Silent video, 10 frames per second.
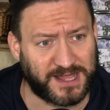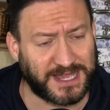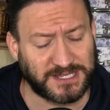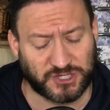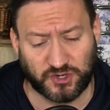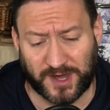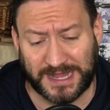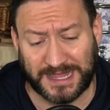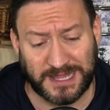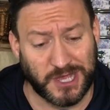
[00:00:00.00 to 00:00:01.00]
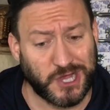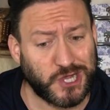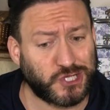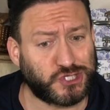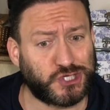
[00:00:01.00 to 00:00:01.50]
Is training
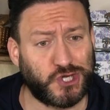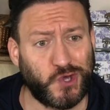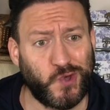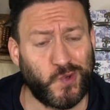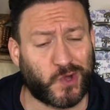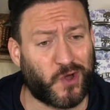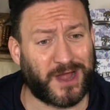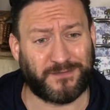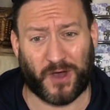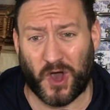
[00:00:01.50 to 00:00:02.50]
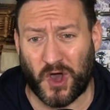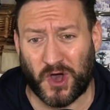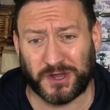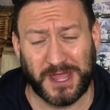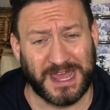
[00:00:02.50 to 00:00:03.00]
too kind of
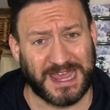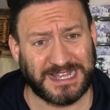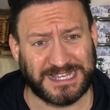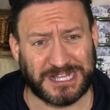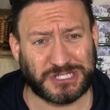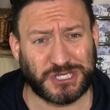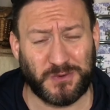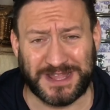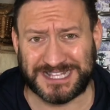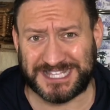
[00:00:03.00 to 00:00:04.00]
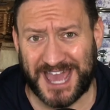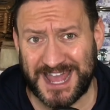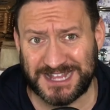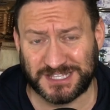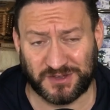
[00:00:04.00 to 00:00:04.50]
hard? Is it too
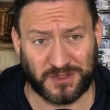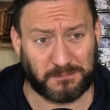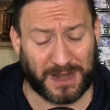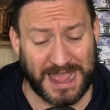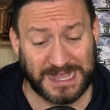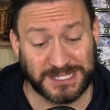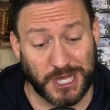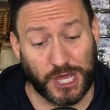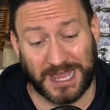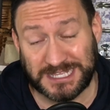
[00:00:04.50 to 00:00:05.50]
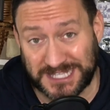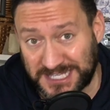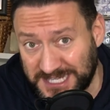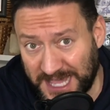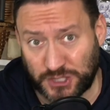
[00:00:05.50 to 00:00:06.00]
intense on the players? Is the
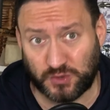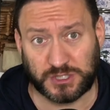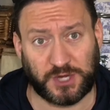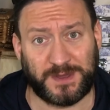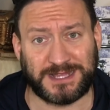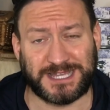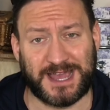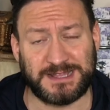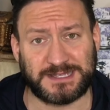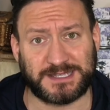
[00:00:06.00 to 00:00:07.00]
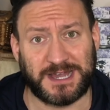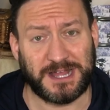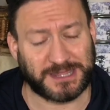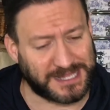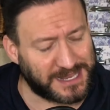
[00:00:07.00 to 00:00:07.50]
schedule too intense
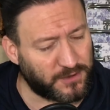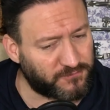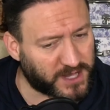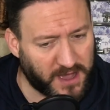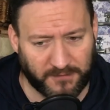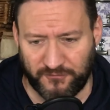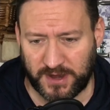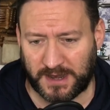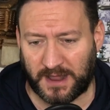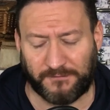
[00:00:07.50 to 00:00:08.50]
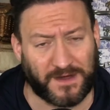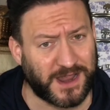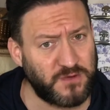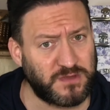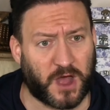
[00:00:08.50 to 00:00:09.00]
that they're not recovering enough? I
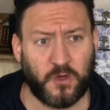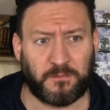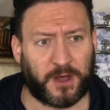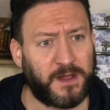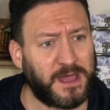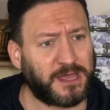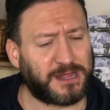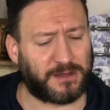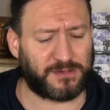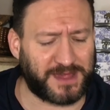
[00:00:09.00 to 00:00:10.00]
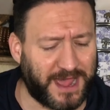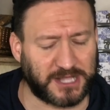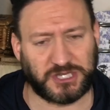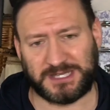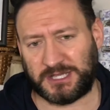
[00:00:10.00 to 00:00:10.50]
don't know, but you know, Ziyech
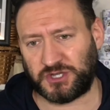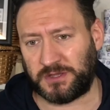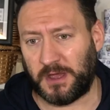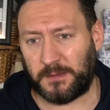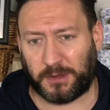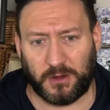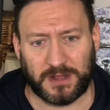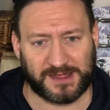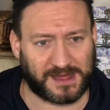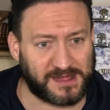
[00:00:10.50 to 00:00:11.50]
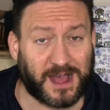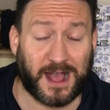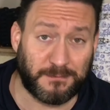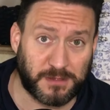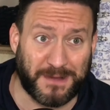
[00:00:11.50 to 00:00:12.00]
is injured. Pulisic
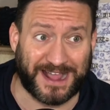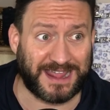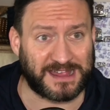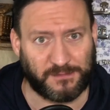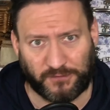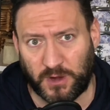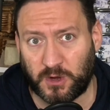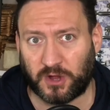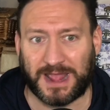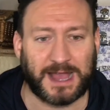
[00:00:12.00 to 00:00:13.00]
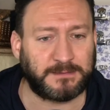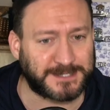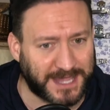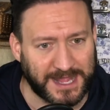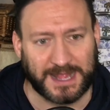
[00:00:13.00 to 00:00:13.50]
comes back. He has a few good games.
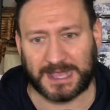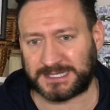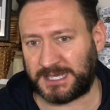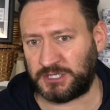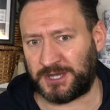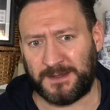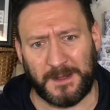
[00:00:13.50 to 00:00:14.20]
He gets injured.